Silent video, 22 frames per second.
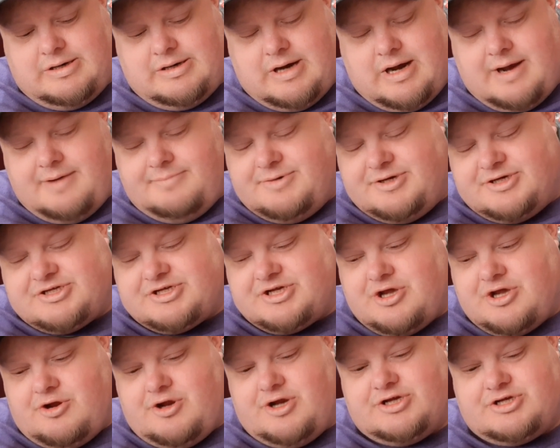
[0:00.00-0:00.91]
I'm just
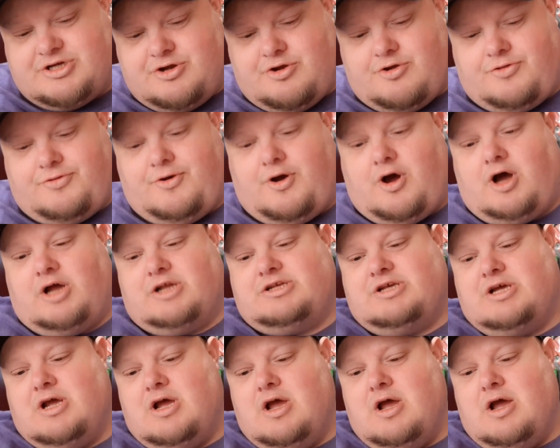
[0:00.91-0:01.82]
curious of your
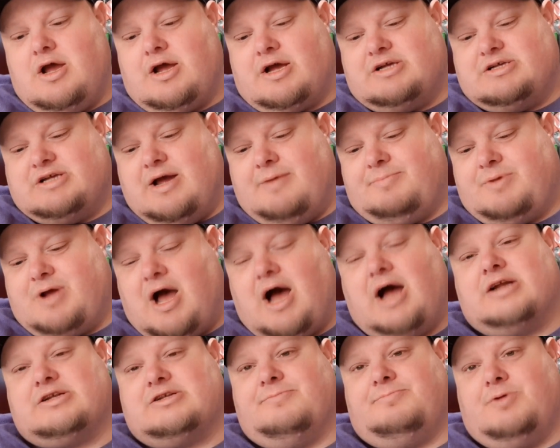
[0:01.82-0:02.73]
thoughts, because I'm
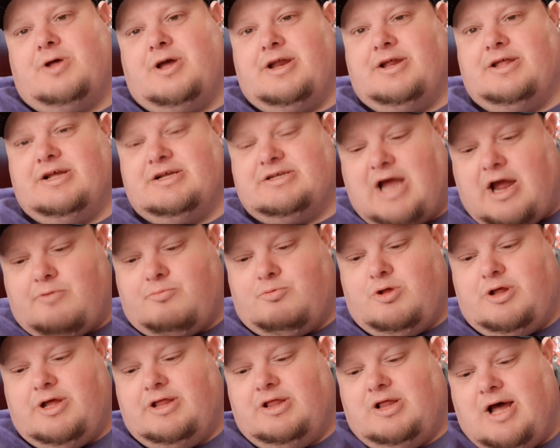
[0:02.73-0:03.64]
contemplating this. I
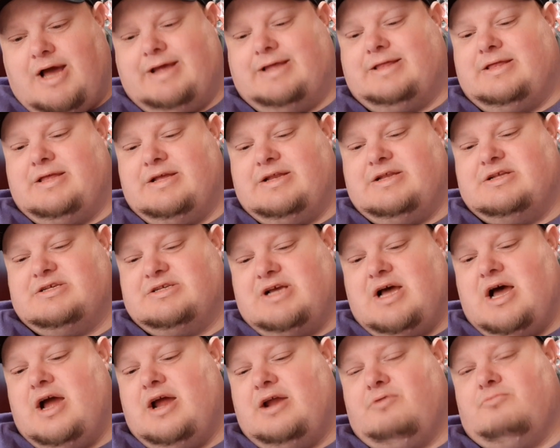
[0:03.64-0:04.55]
really like the
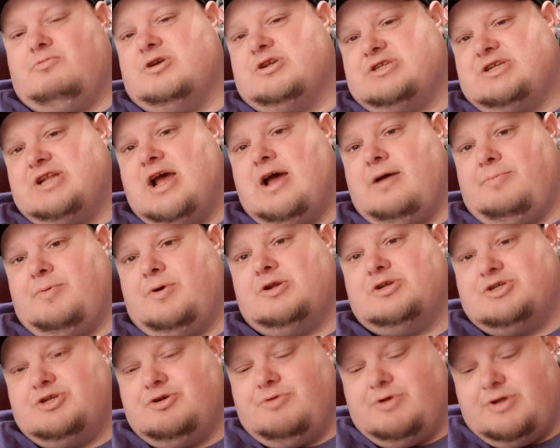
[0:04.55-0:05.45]
design of what
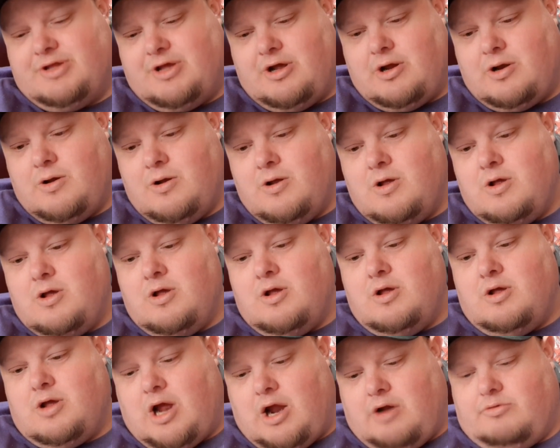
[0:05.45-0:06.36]
Snap-on's doing there.
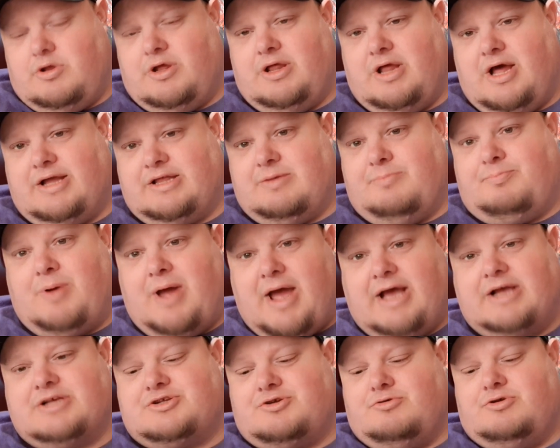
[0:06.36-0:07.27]
I really like the
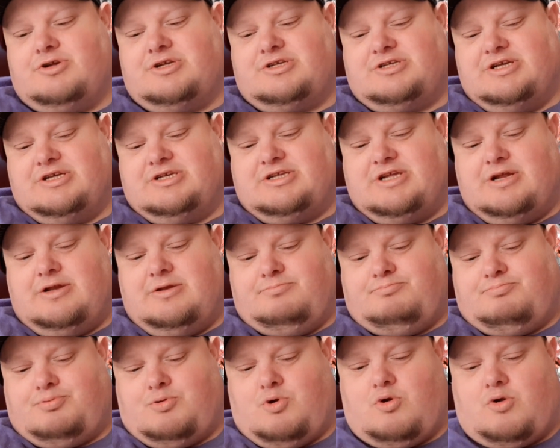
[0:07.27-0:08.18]
pass-through assistant
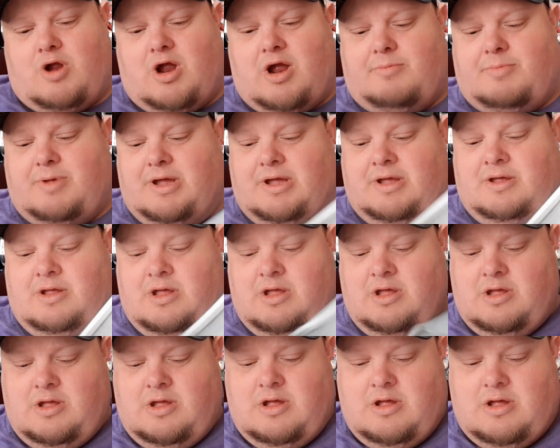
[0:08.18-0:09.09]
programming.
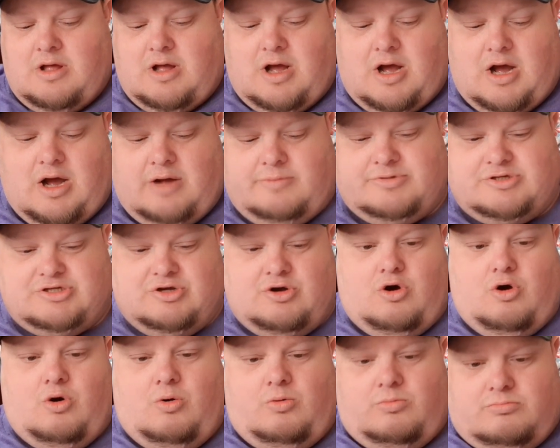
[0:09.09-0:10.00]

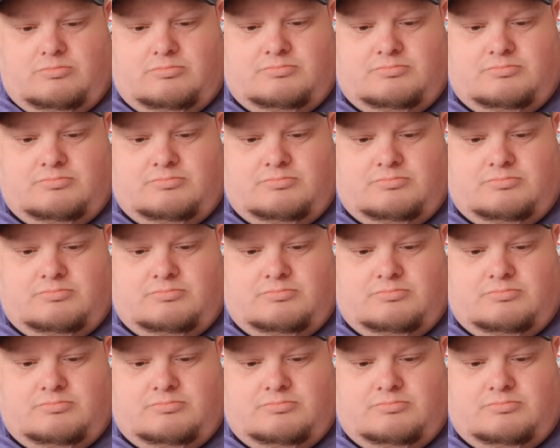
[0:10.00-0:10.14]
So